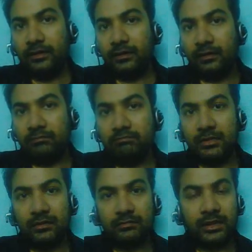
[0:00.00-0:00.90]
any
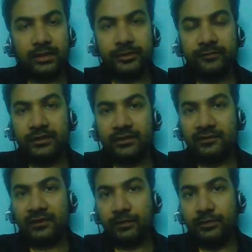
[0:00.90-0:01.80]
company which
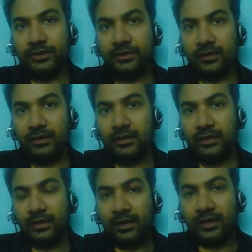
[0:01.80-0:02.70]
is established
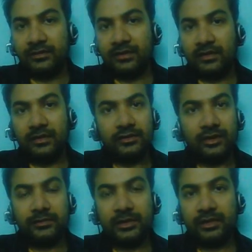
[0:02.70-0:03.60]
as
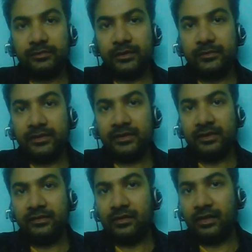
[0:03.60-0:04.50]
a dormant company,
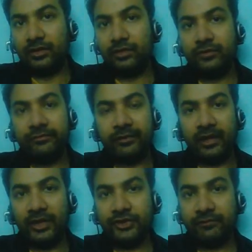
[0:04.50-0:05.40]
basically there are no
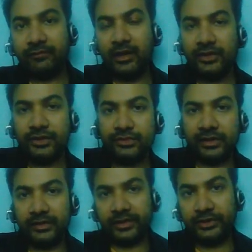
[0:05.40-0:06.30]
financial
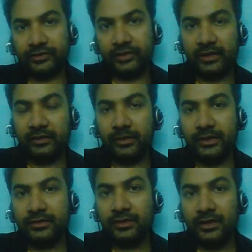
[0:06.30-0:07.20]
transaction taking
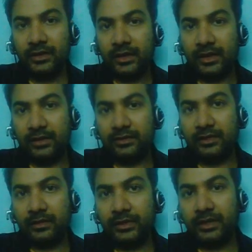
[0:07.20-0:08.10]
place, and
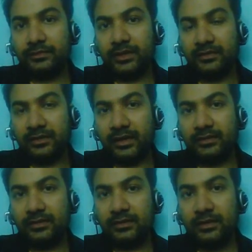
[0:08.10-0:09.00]
it can be kept as an
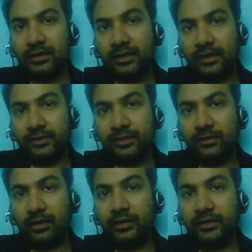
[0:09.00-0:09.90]
asset, and
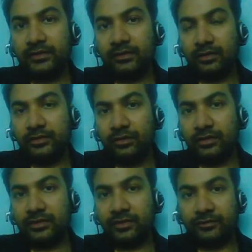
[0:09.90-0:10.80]
the authorities or the
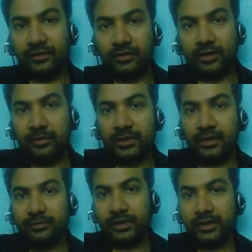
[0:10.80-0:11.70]
owners of a
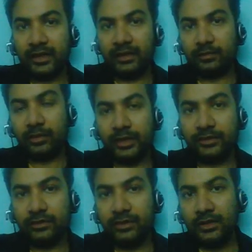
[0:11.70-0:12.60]
dormant company can
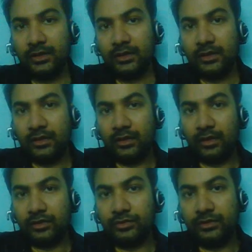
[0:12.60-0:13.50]
apply
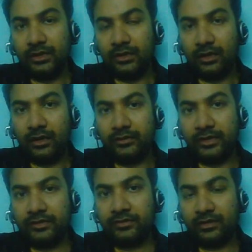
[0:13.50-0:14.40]
to the
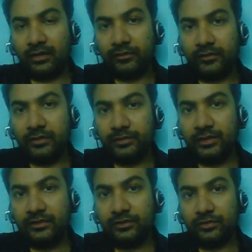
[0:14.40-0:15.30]
registrar of
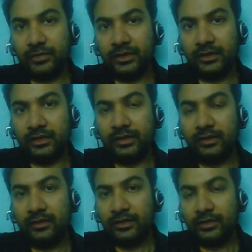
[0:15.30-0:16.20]
companies
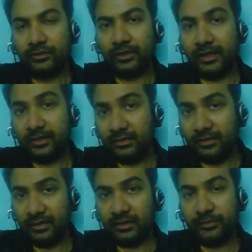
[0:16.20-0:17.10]
so that
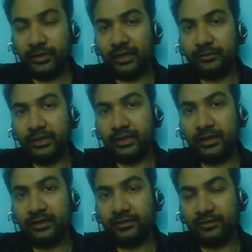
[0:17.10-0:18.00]
their company can be
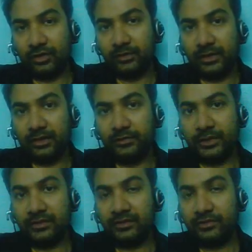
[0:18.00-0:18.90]
declared as a dormant
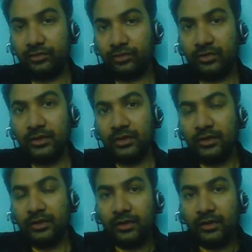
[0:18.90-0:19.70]
company since no